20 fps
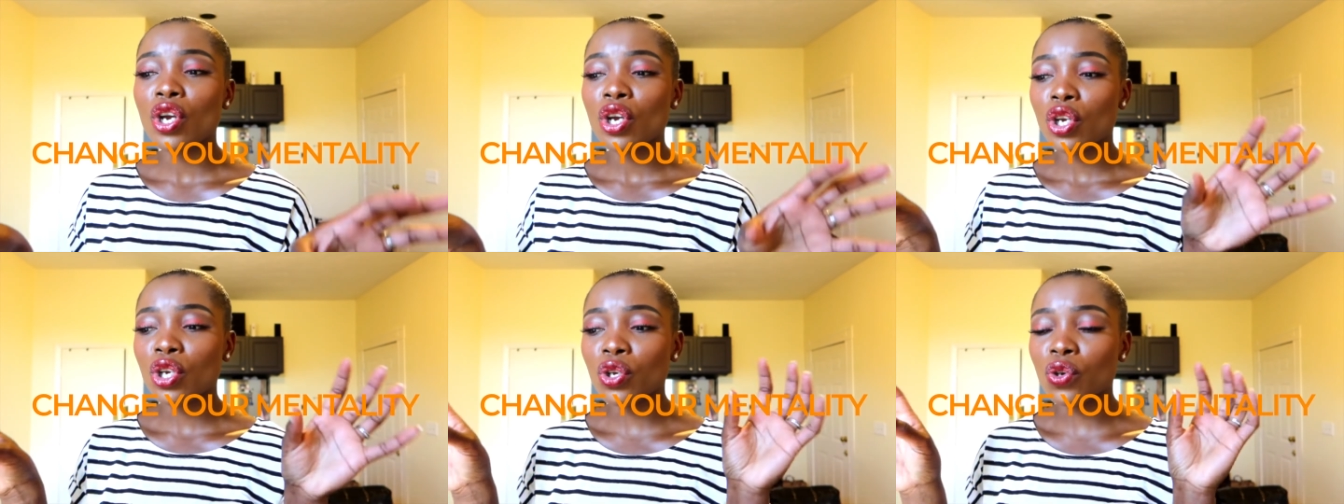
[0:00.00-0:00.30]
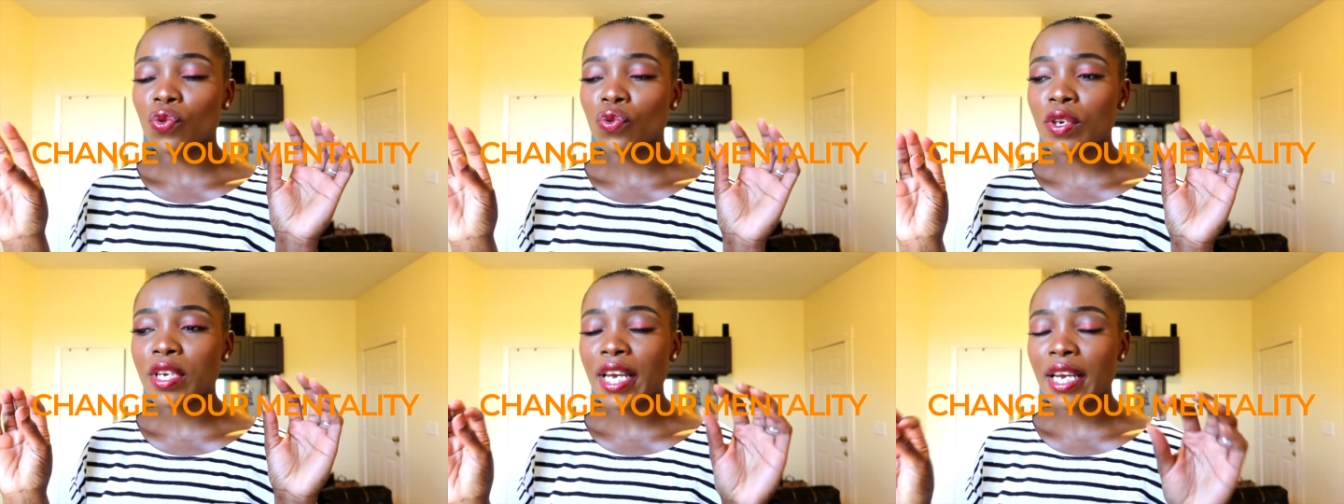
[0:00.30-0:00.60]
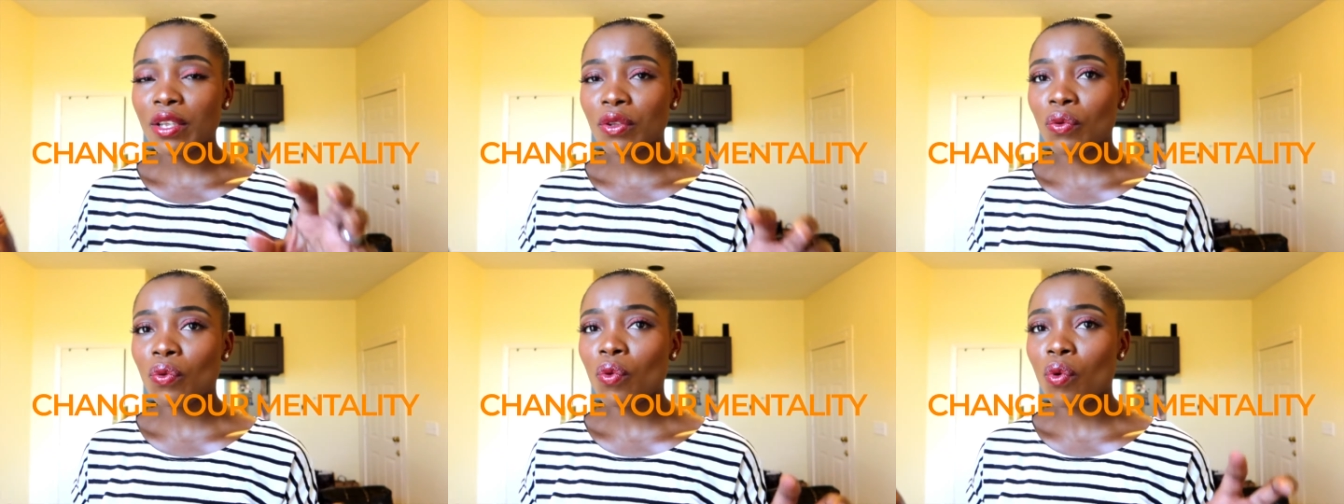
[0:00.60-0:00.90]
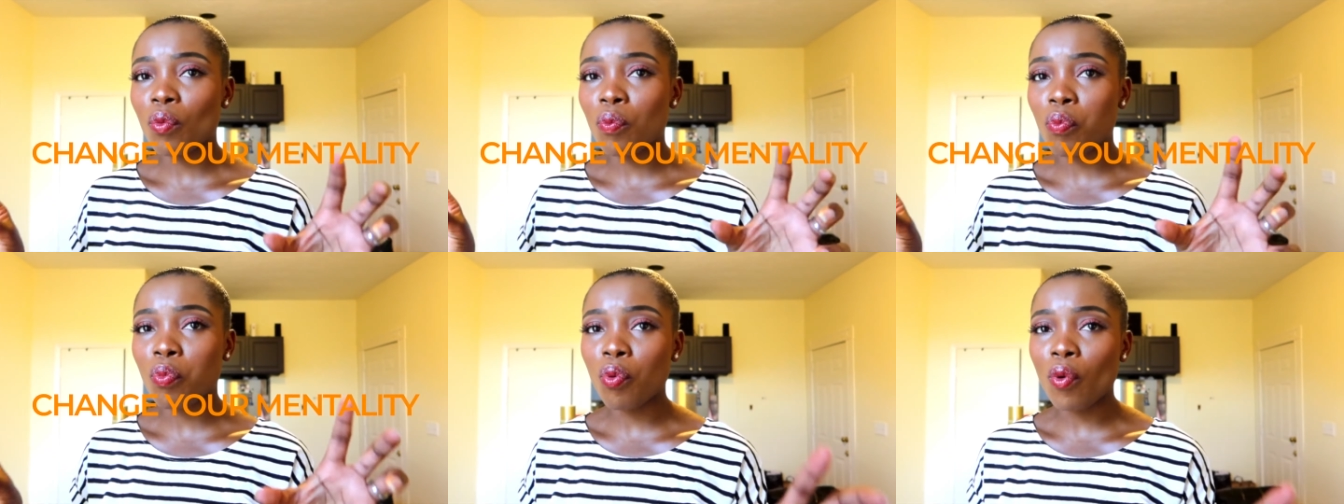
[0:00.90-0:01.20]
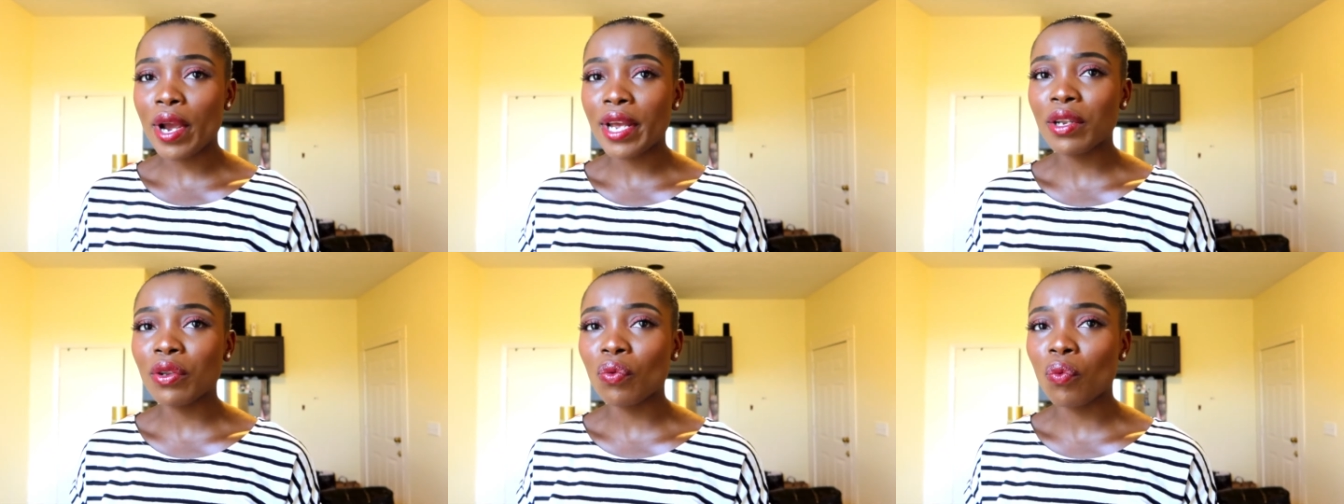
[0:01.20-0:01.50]
you get to a
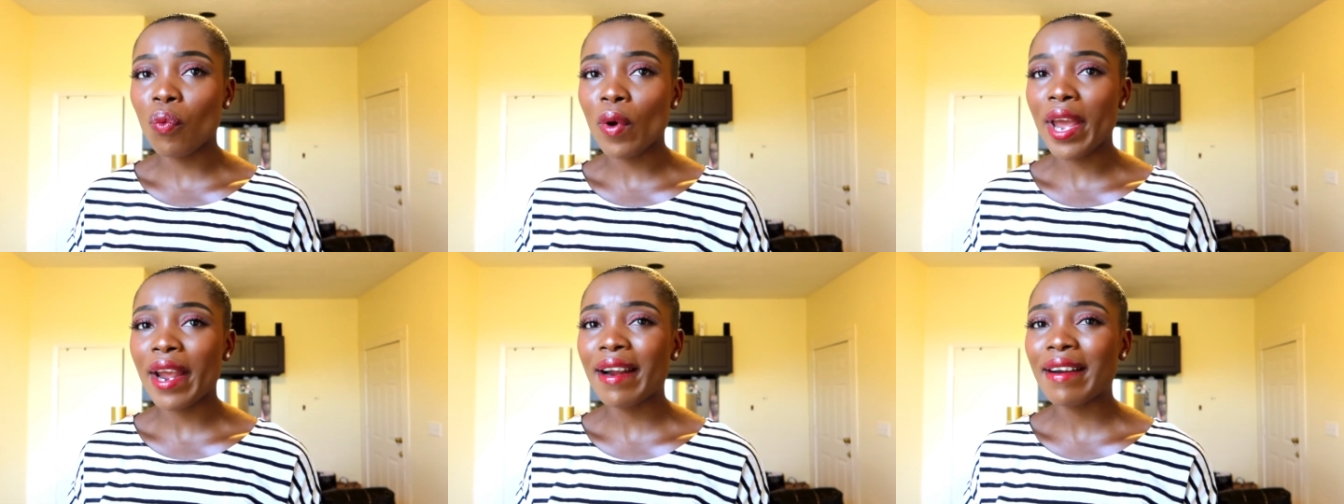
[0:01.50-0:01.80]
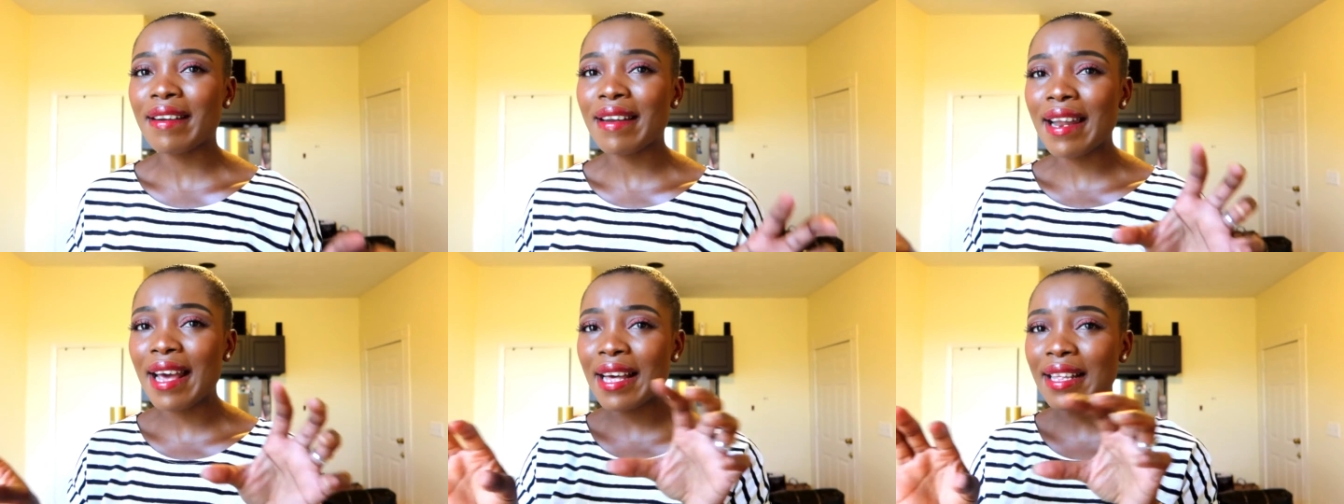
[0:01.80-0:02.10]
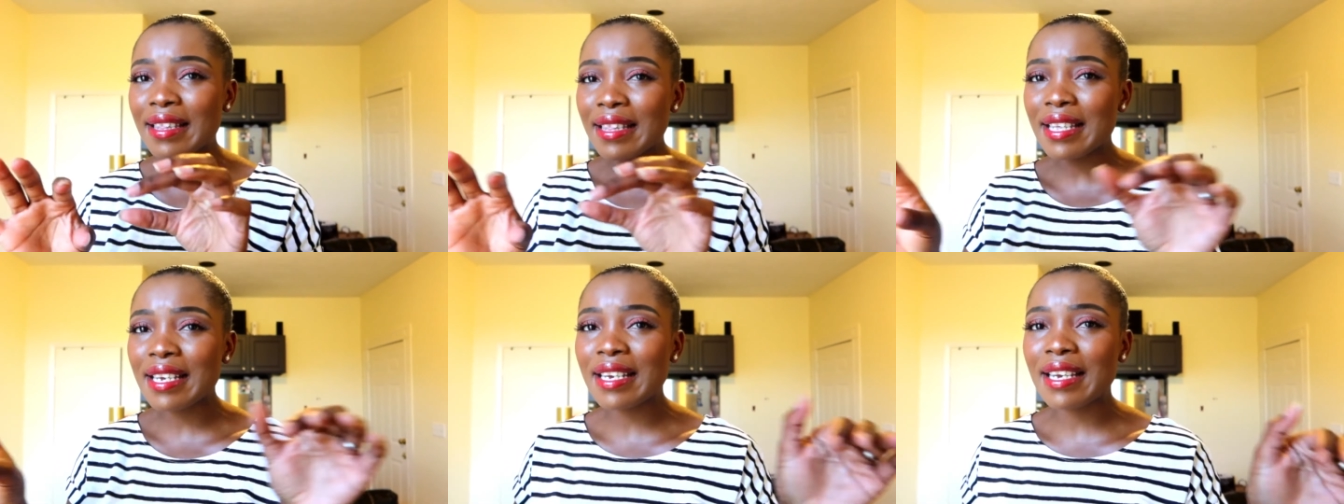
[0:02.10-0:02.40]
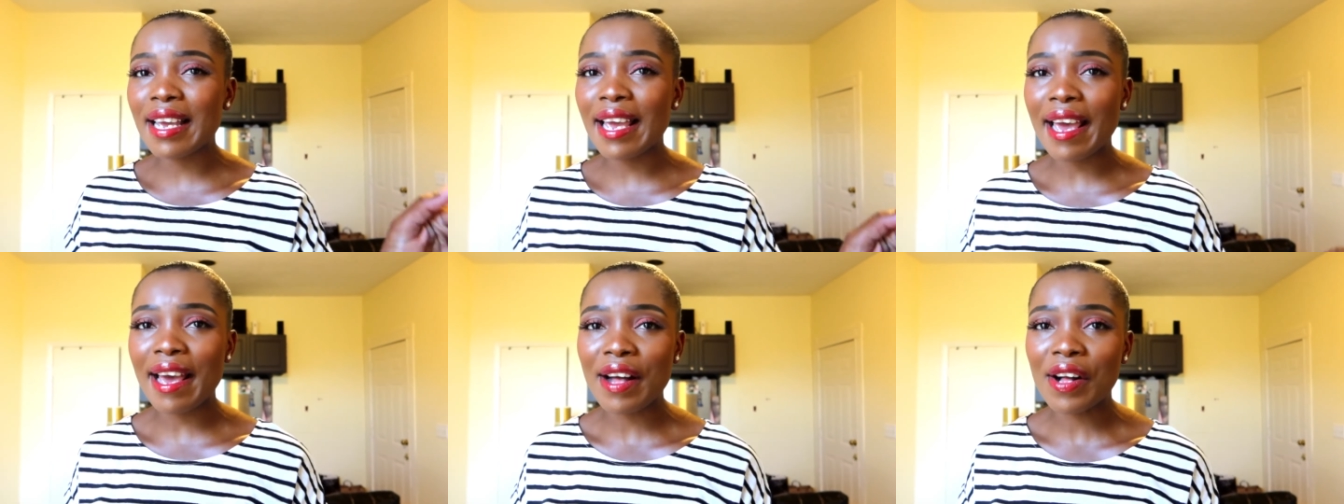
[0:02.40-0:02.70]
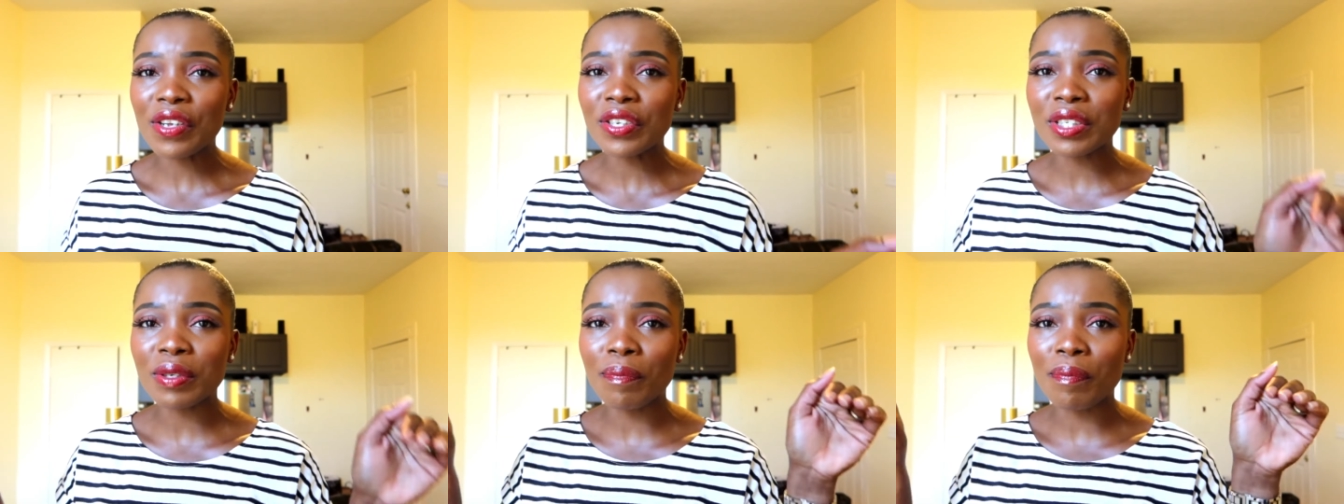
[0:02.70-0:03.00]
point where nothing
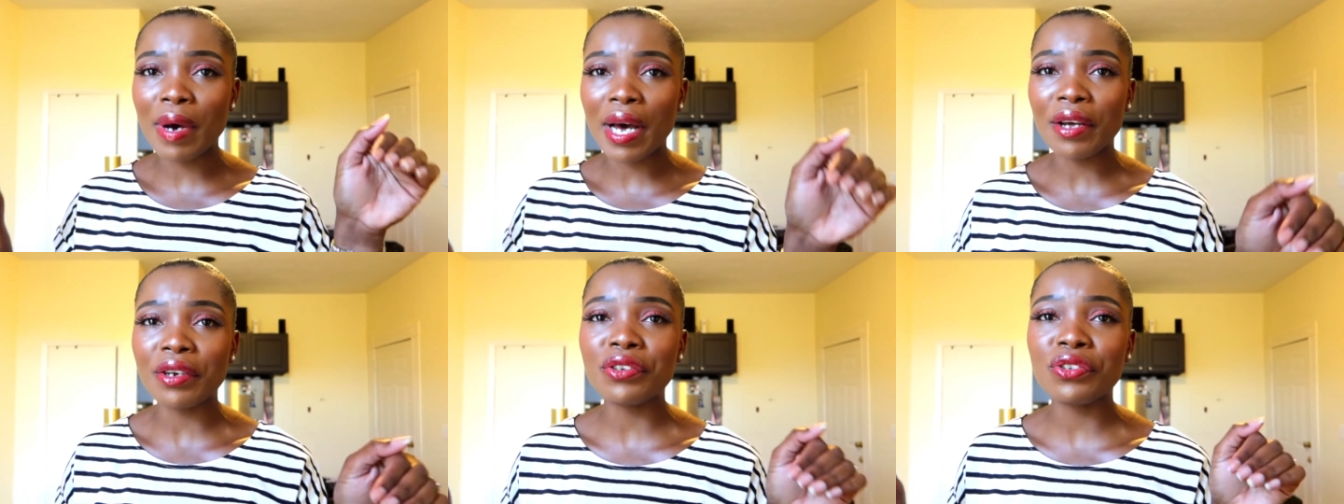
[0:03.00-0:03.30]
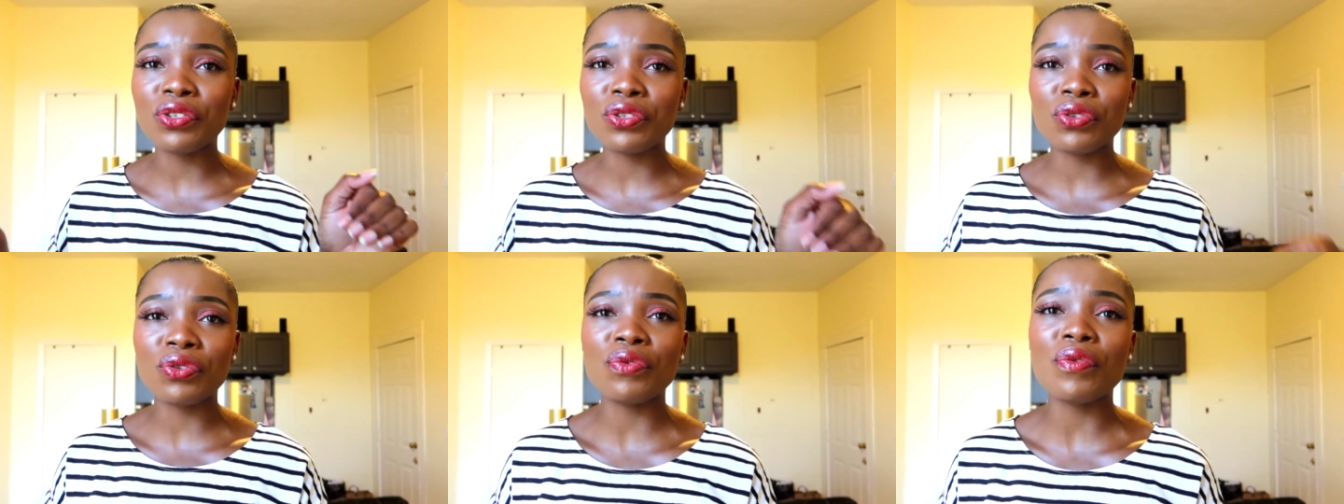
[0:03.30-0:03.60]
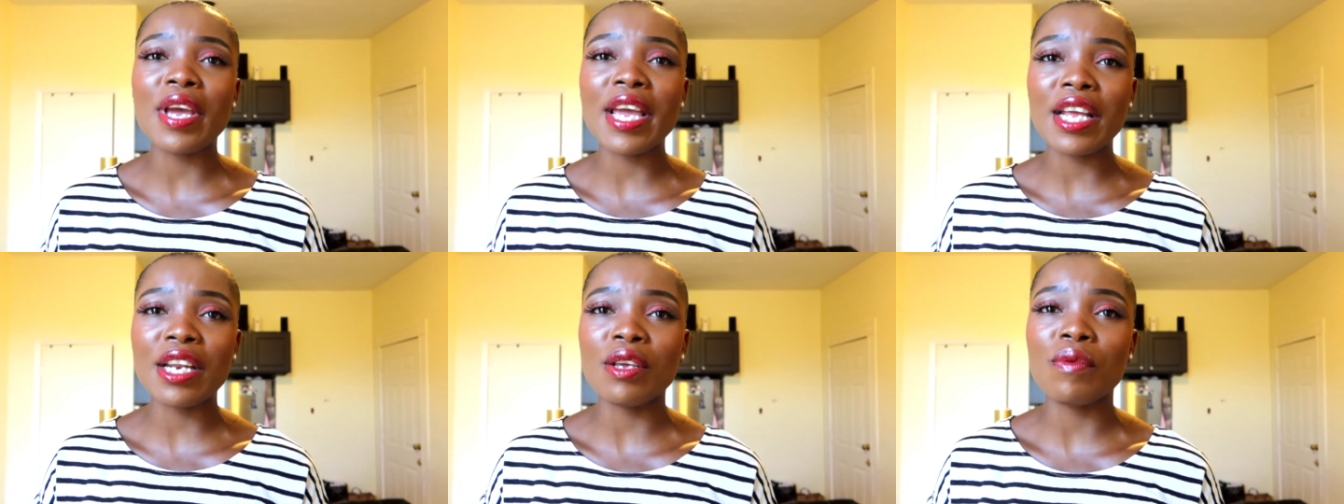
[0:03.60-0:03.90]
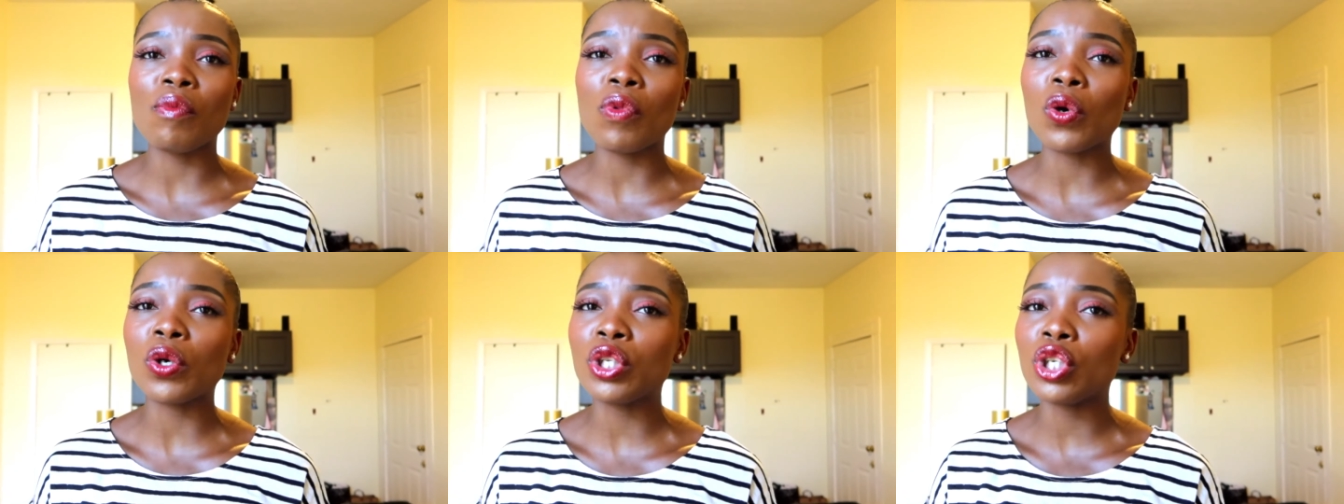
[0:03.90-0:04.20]
else bothers you anymore.